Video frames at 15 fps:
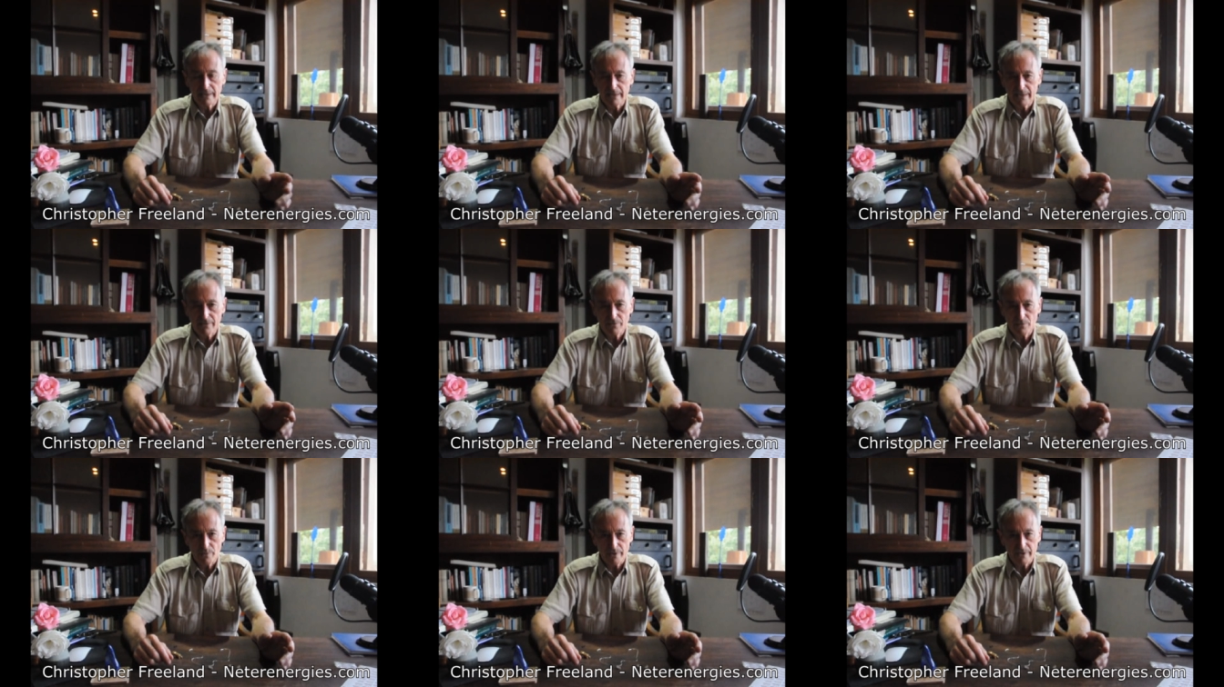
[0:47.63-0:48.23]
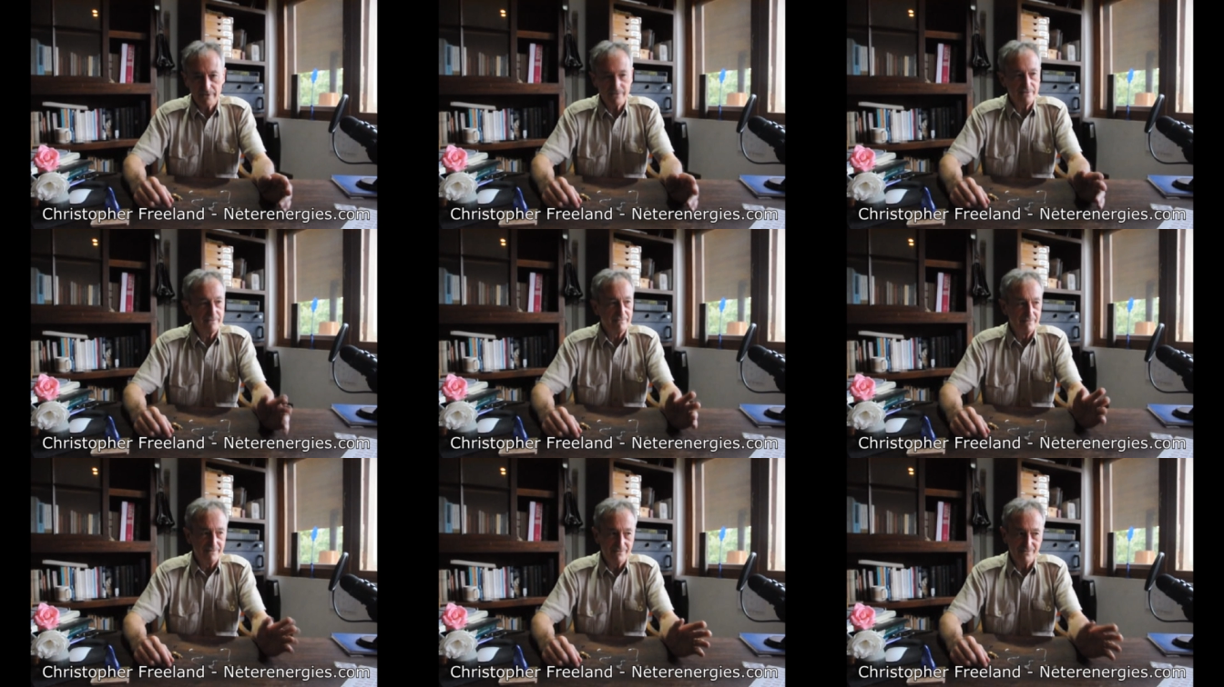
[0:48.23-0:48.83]
in other
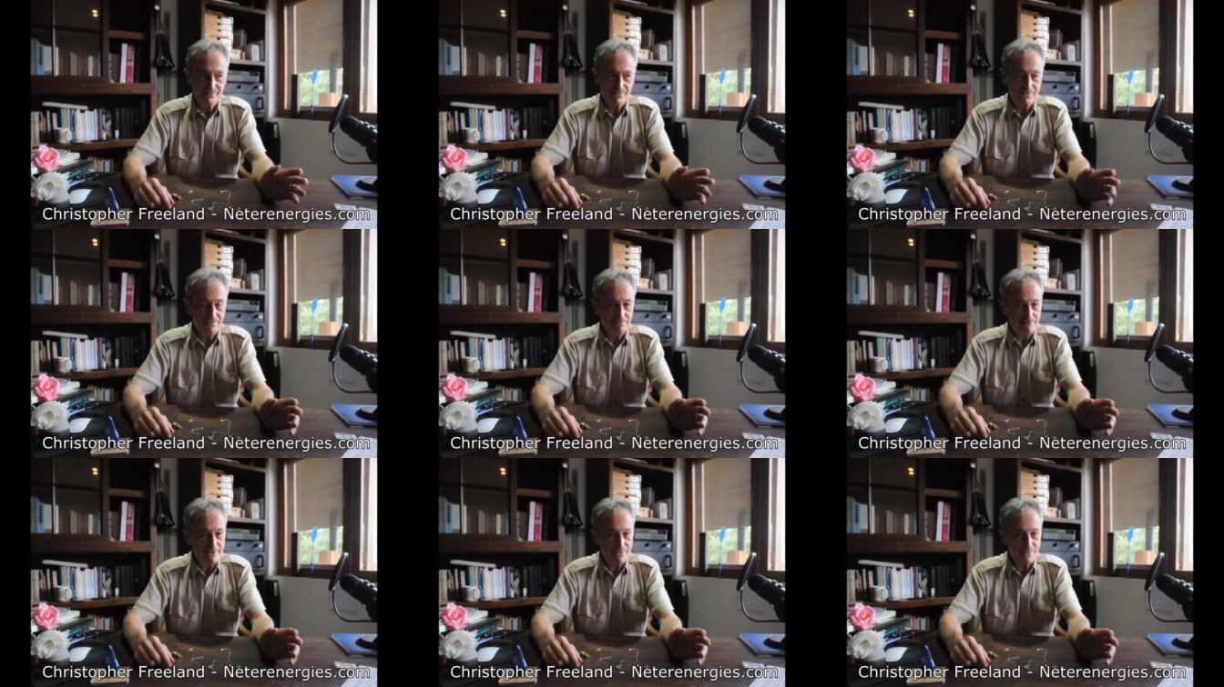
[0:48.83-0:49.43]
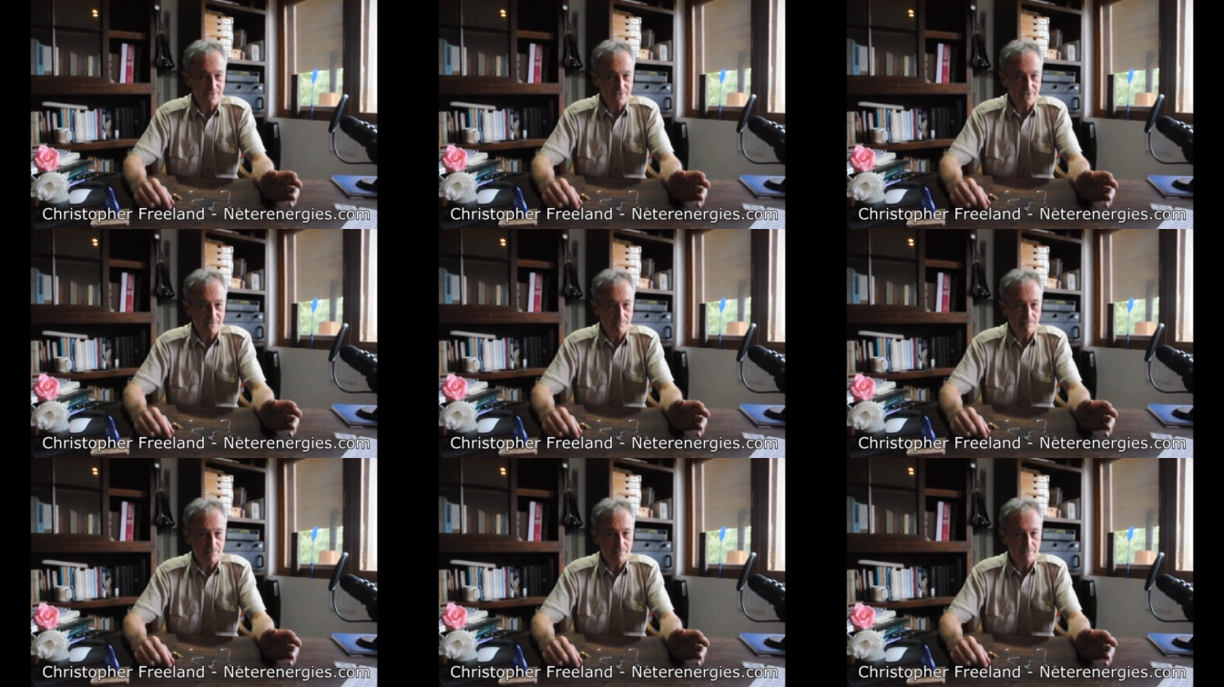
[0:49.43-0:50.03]
words, with
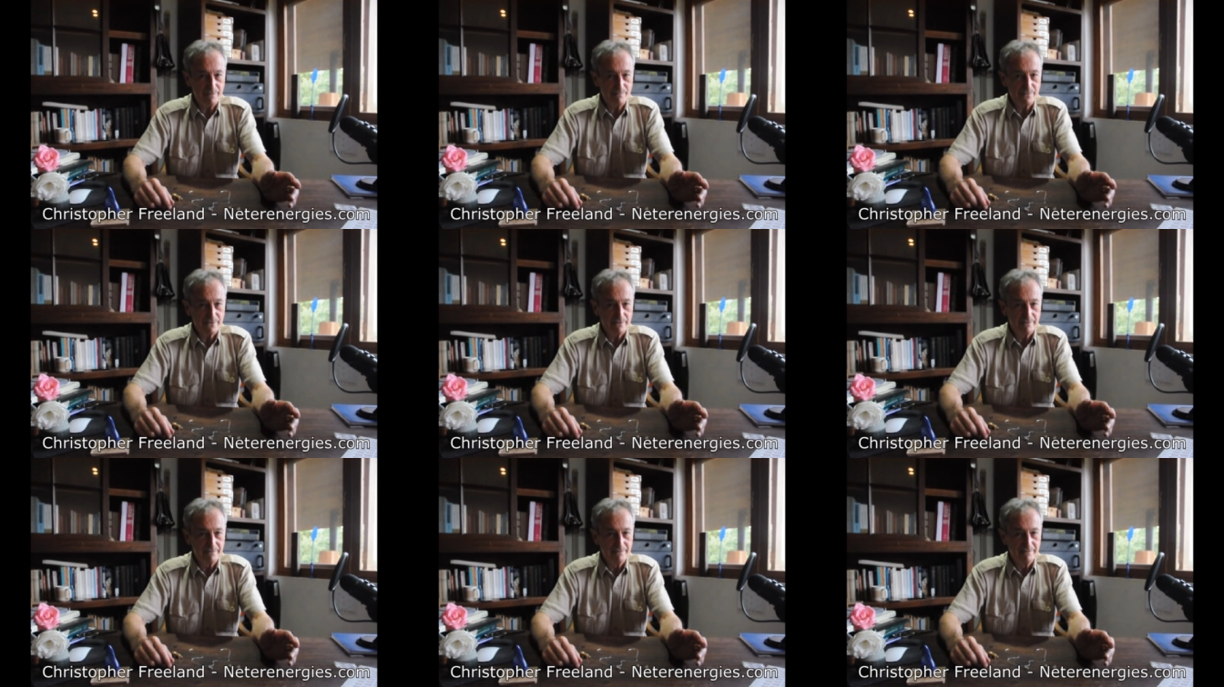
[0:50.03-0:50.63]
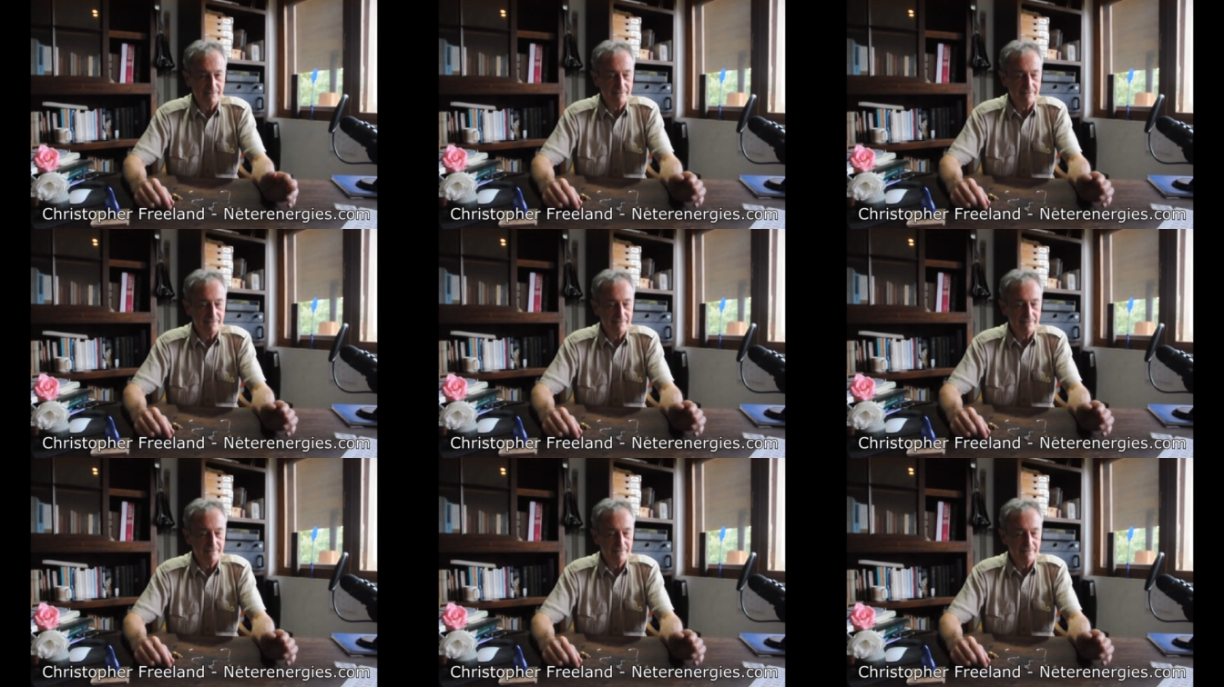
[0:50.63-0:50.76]
frequency problems.